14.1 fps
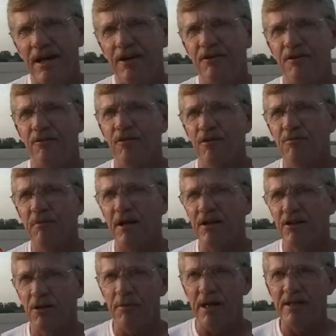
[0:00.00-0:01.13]
editor of a
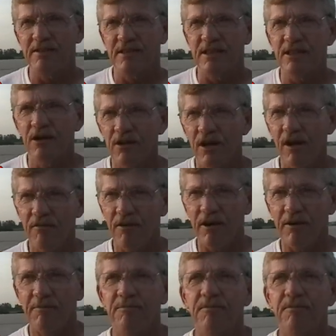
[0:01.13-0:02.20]
little magazine called Hot Rod.